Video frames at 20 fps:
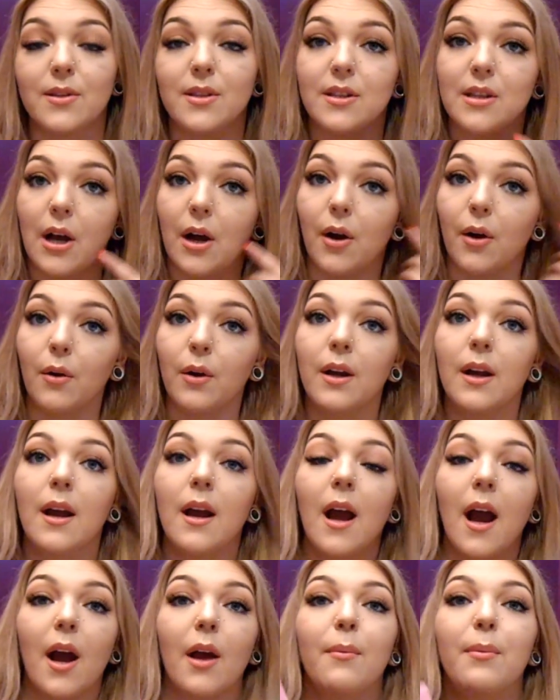So
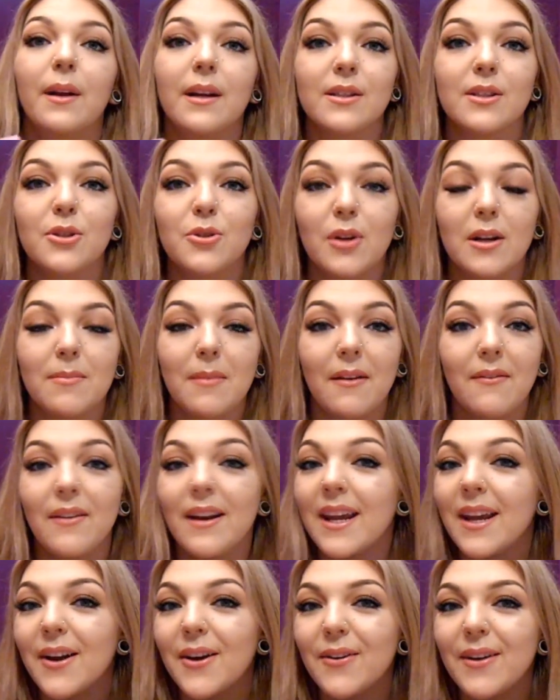I hope you guys enjoyed my
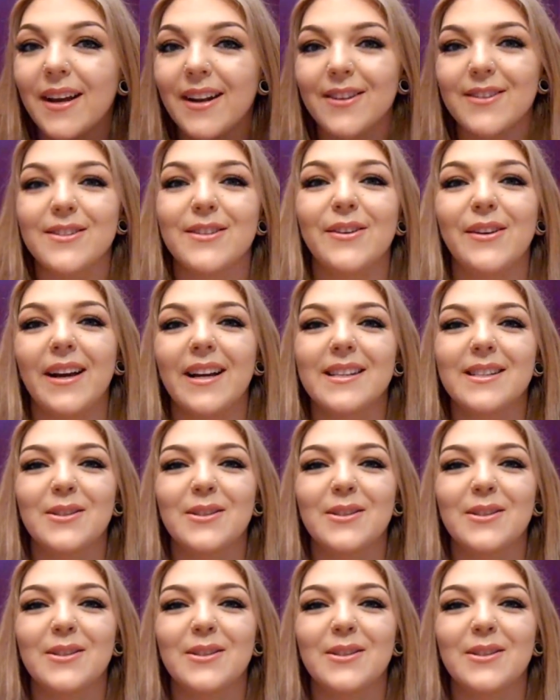video, and I'll see you guys